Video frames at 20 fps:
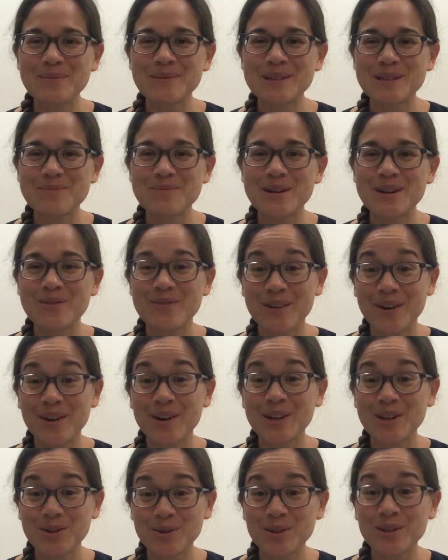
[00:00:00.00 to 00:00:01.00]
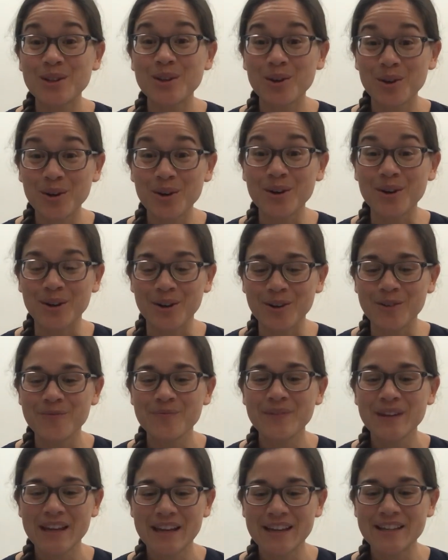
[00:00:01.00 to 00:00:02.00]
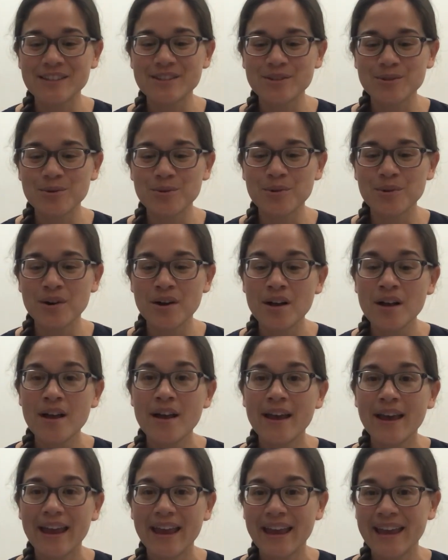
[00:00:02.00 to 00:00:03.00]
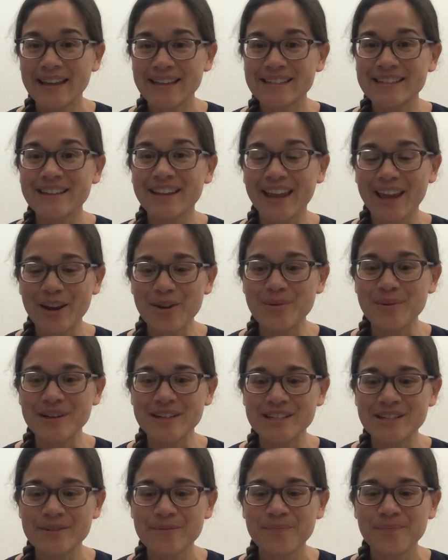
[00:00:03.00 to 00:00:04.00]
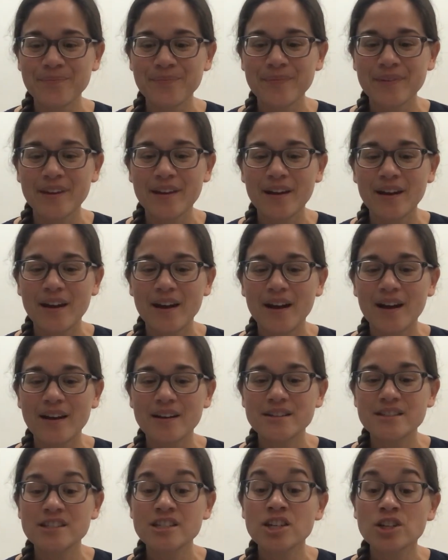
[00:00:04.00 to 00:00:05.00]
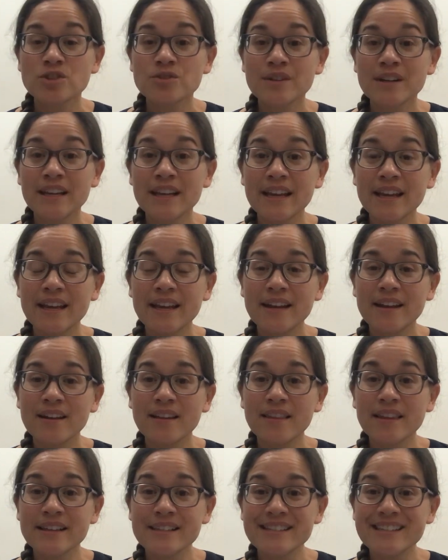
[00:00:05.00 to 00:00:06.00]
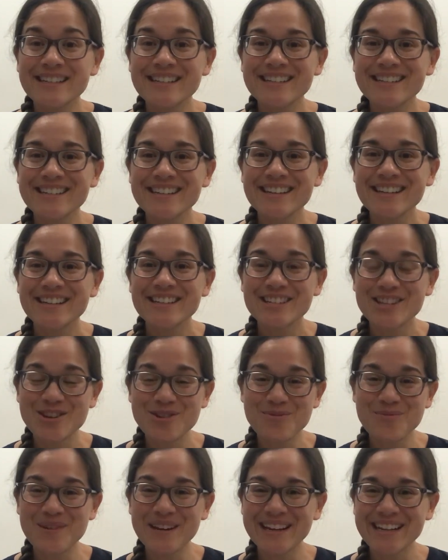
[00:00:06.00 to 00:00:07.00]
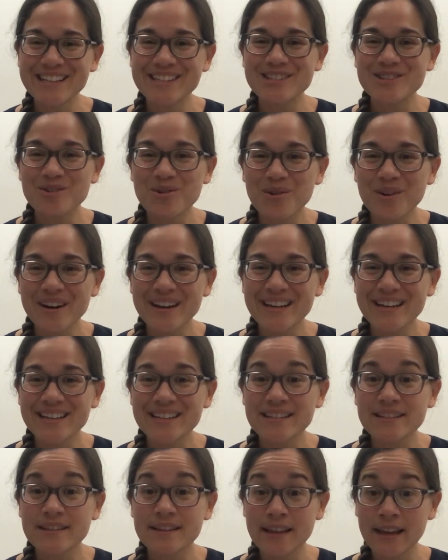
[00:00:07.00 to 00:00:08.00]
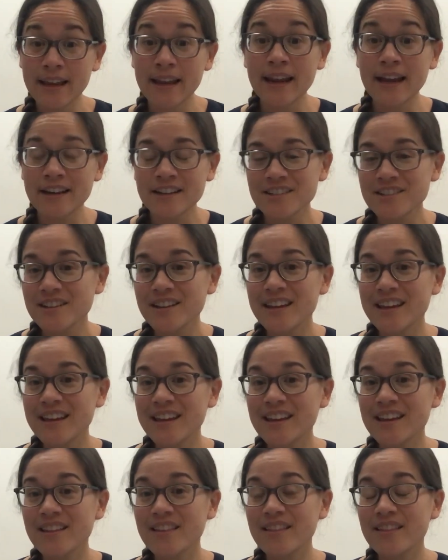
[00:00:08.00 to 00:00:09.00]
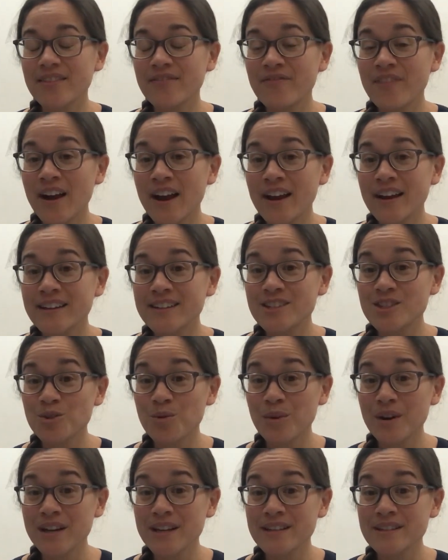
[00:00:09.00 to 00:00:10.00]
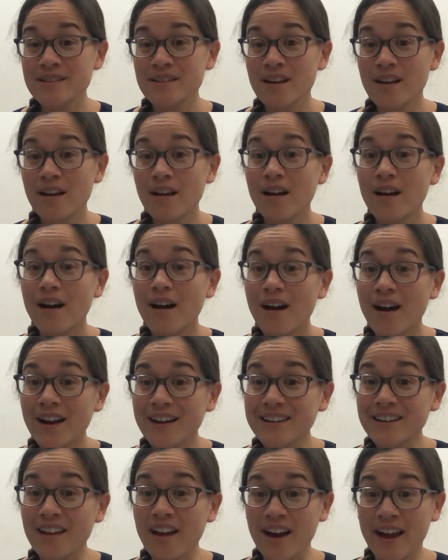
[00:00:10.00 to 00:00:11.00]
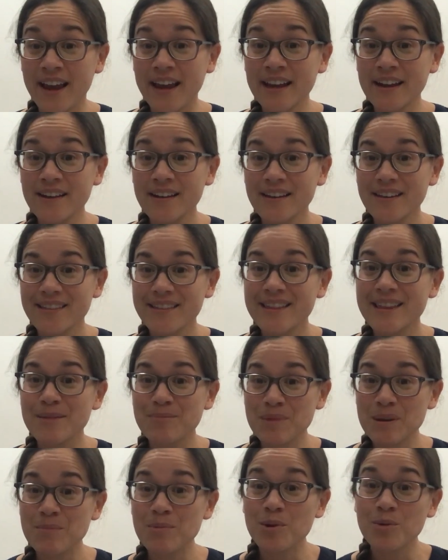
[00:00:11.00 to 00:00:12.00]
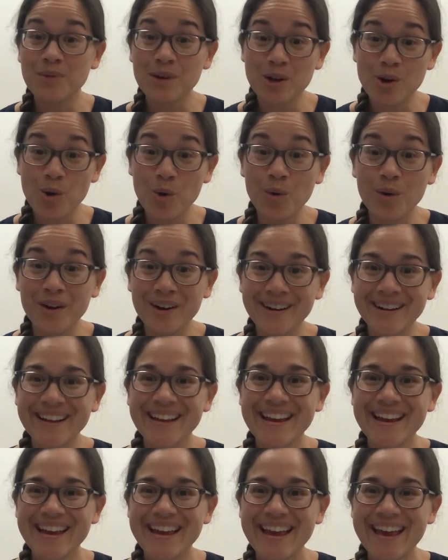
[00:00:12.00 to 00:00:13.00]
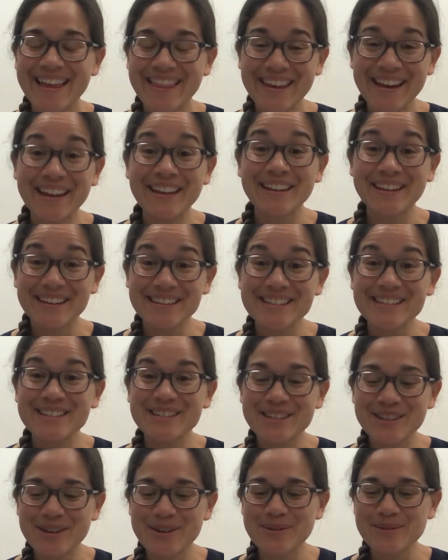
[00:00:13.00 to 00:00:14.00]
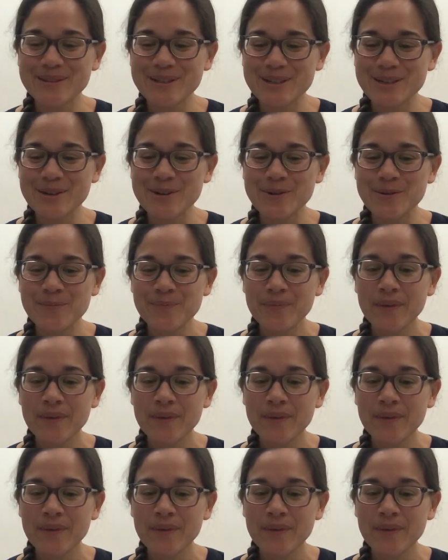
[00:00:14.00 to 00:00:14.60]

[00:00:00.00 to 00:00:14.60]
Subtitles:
to be a very good learner in school and in language. Children can listen to you reading stories. They can actually find stories online that people record, and they can listen to those too.